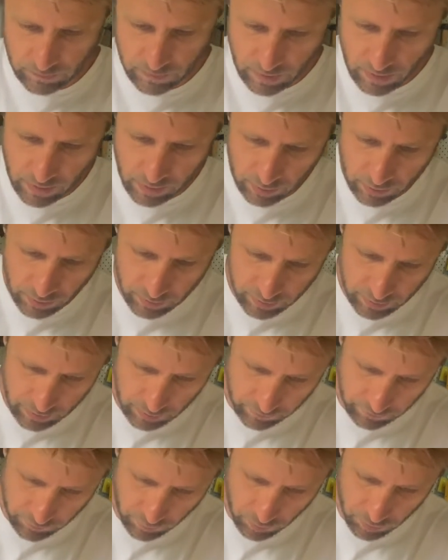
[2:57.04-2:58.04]
I don't need
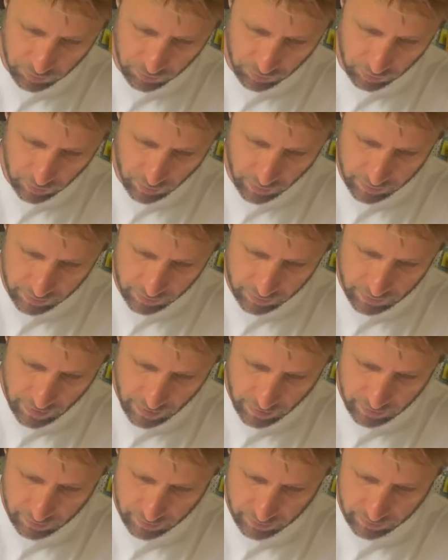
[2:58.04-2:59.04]
to follow the lines
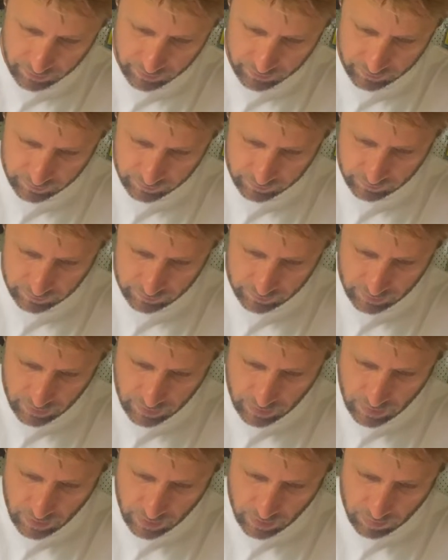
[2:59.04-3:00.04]
exactly,
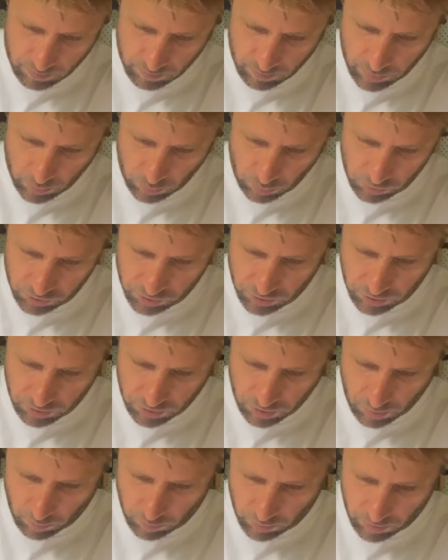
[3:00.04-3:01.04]
but I also
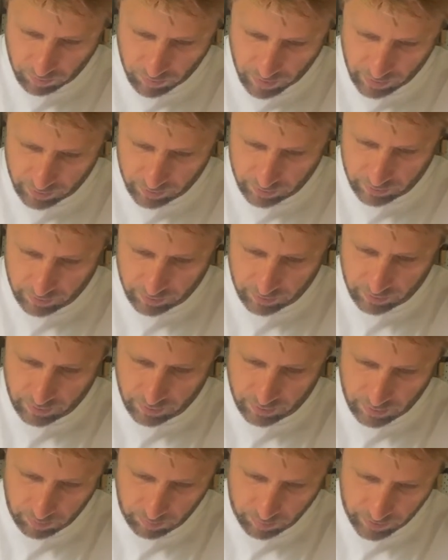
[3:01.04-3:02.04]
don't want to make
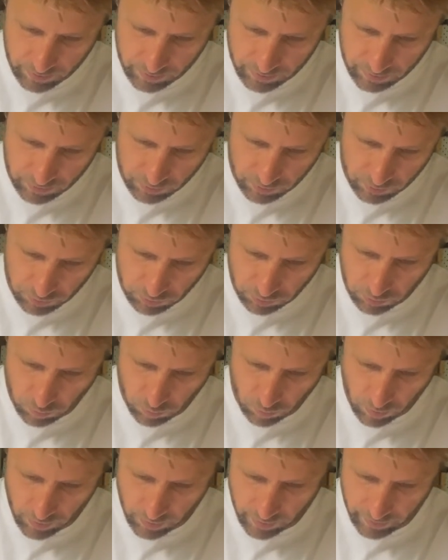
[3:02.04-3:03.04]
the pieces too
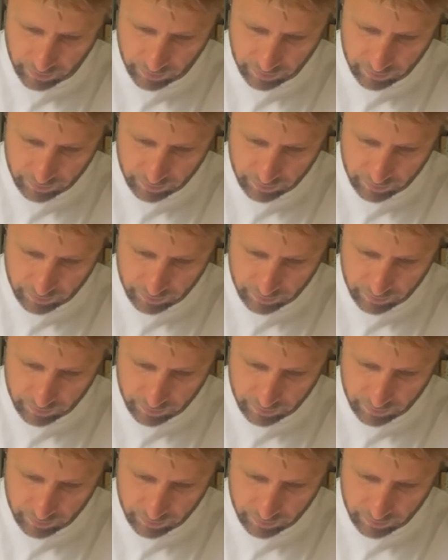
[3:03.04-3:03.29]
wide.